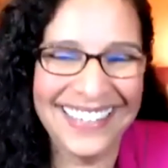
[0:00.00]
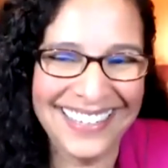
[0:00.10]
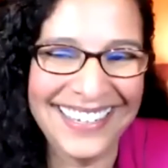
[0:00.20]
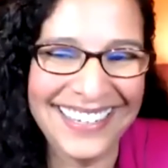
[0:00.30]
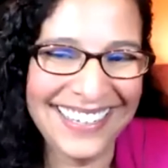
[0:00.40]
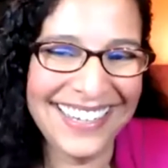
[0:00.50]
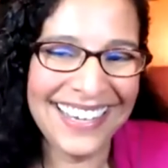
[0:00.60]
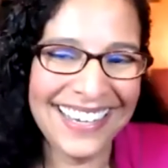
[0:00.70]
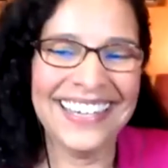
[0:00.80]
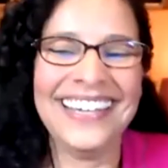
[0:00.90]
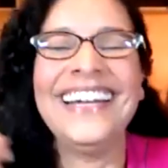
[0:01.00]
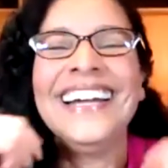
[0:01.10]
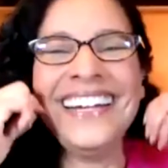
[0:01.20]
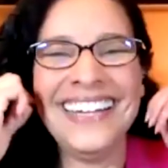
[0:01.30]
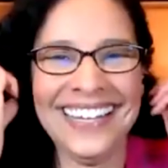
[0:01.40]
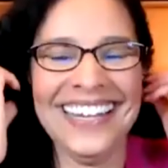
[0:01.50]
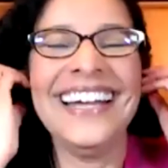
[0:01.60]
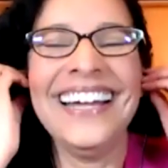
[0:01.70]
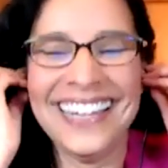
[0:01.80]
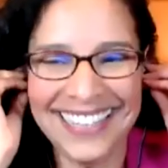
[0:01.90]
Question from Lynn.
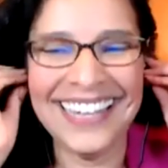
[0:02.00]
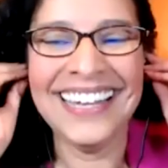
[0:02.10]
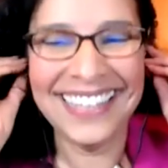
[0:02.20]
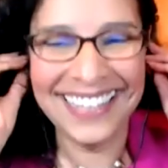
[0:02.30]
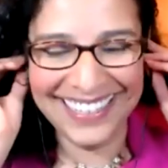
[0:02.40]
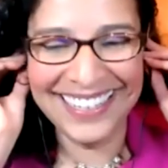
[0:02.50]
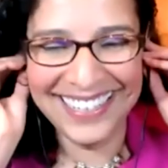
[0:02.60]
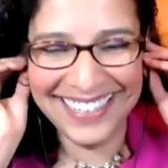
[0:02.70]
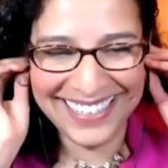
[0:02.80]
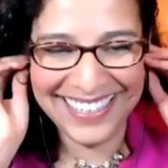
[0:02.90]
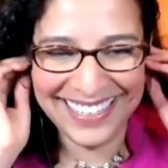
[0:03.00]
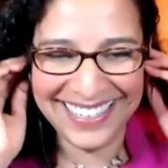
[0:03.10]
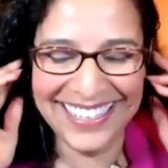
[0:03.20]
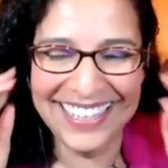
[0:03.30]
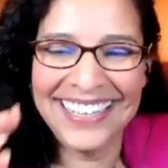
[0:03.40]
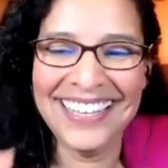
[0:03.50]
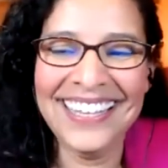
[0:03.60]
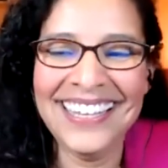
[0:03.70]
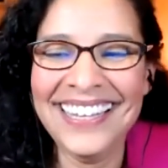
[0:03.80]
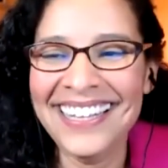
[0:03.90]
Uh, what are your thoughts about colored
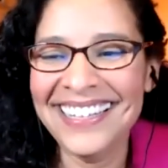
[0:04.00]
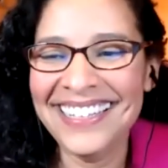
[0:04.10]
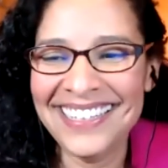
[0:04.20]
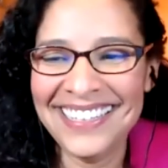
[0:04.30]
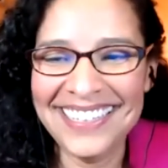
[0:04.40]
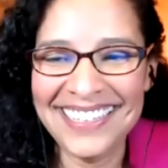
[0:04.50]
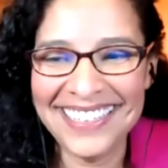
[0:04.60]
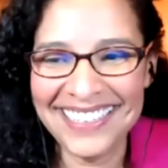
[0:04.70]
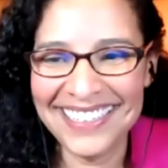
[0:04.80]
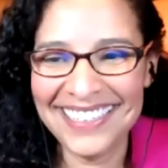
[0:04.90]
clothing on camera?